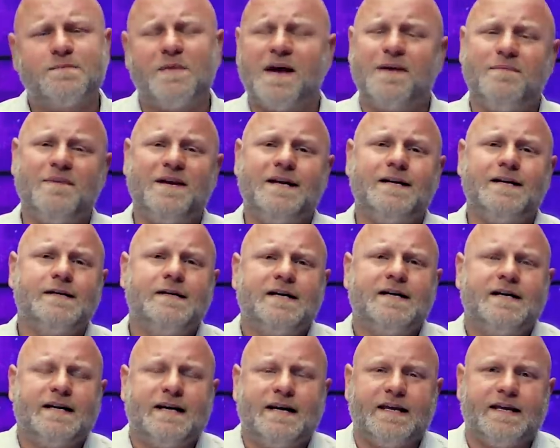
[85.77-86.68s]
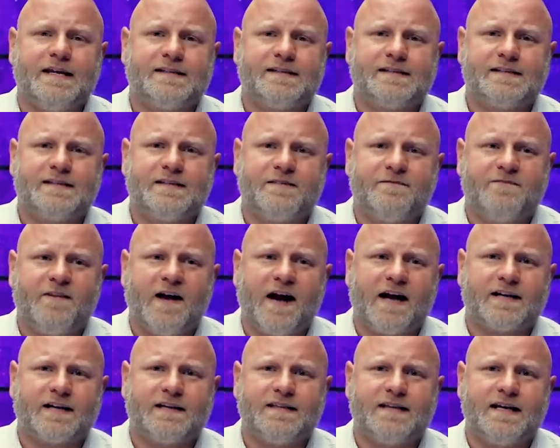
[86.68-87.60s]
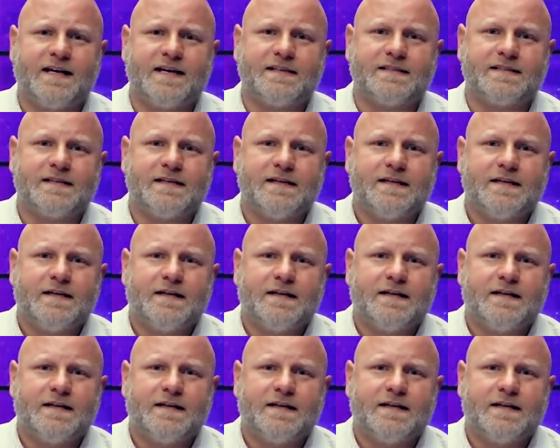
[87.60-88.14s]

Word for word: maybe it's the fact that